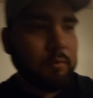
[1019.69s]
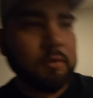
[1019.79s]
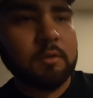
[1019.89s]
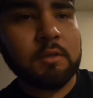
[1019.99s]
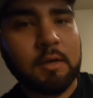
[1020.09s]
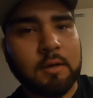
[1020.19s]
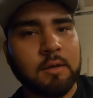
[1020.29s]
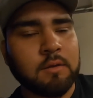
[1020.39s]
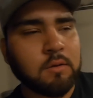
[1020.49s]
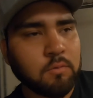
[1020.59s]
was
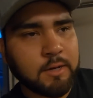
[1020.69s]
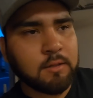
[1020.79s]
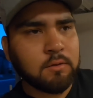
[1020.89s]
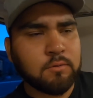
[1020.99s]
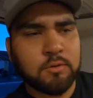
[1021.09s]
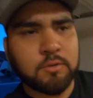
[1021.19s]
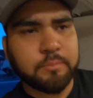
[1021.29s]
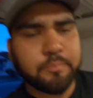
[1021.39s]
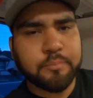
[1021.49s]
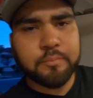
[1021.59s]
way loose,
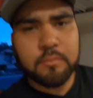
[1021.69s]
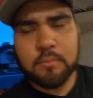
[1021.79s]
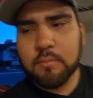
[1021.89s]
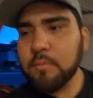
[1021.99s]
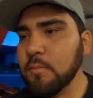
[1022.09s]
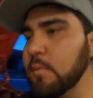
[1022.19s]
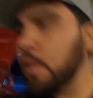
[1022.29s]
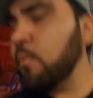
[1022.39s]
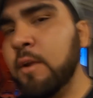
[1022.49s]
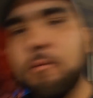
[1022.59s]

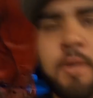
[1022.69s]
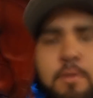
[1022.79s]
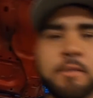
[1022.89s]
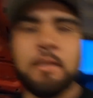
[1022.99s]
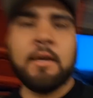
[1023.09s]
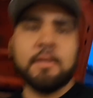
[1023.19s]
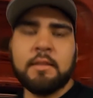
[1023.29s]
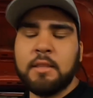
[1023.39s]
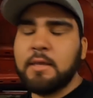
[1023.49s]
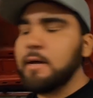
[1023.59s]
and when I was
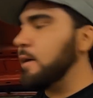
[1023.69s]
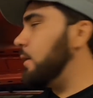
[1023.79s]
tightening the